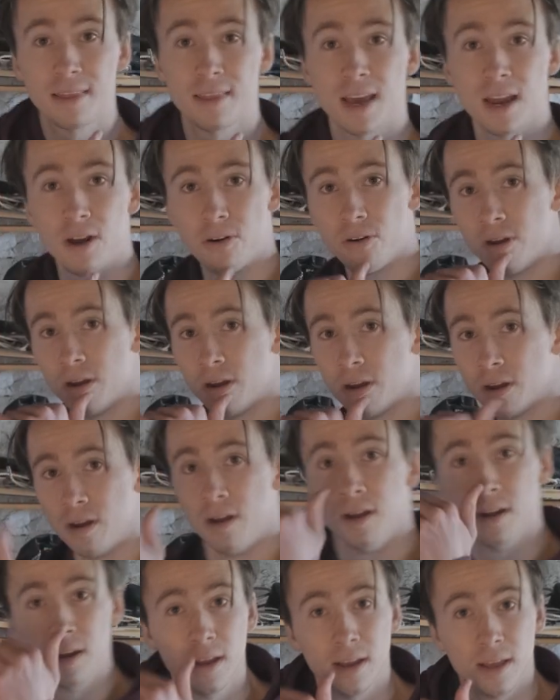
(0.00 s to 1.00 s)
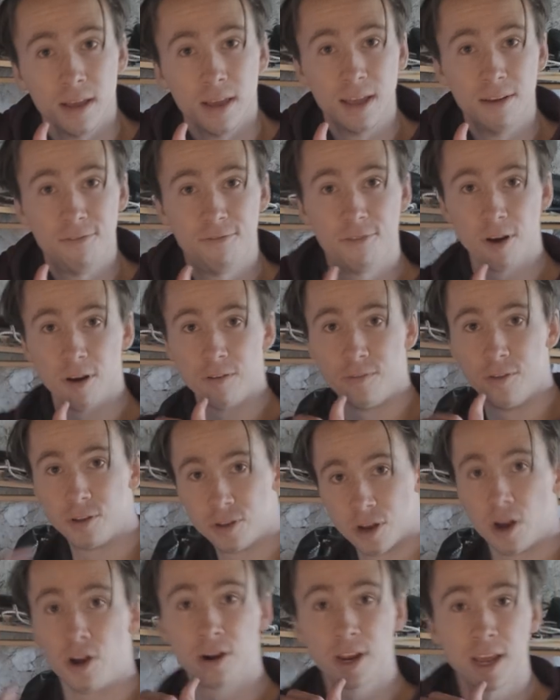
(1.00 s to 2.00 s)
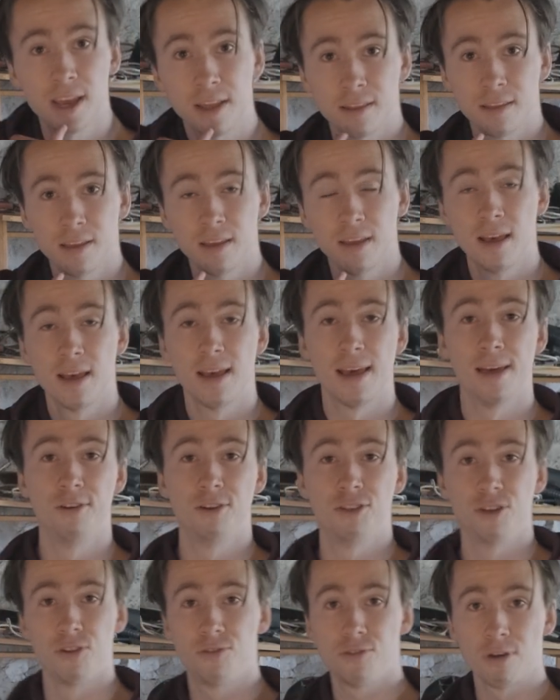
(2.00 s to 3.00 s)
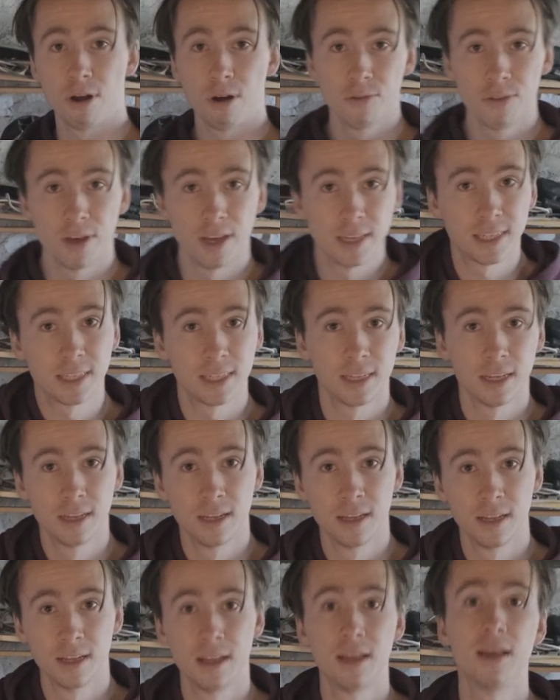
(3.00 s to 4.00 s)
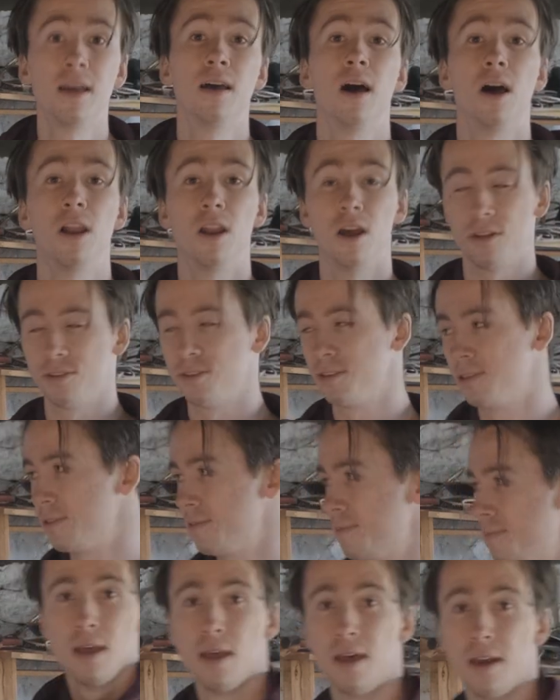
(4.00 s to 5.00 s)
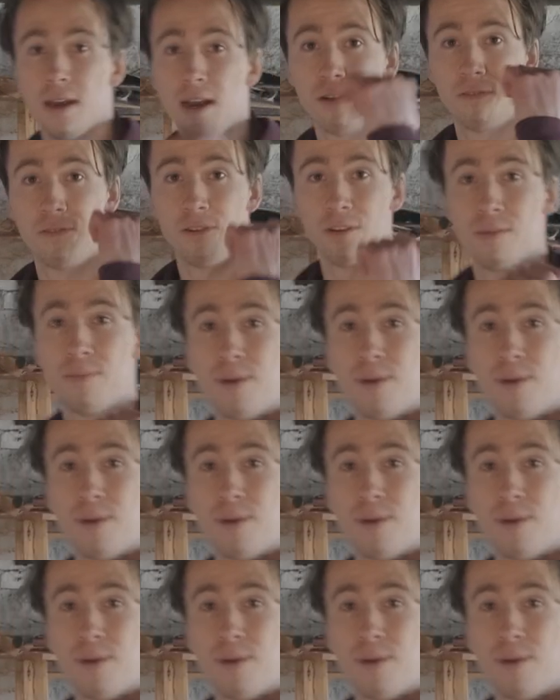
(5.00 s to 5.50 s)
there in front of the target, and you should throw this a lot. Now for the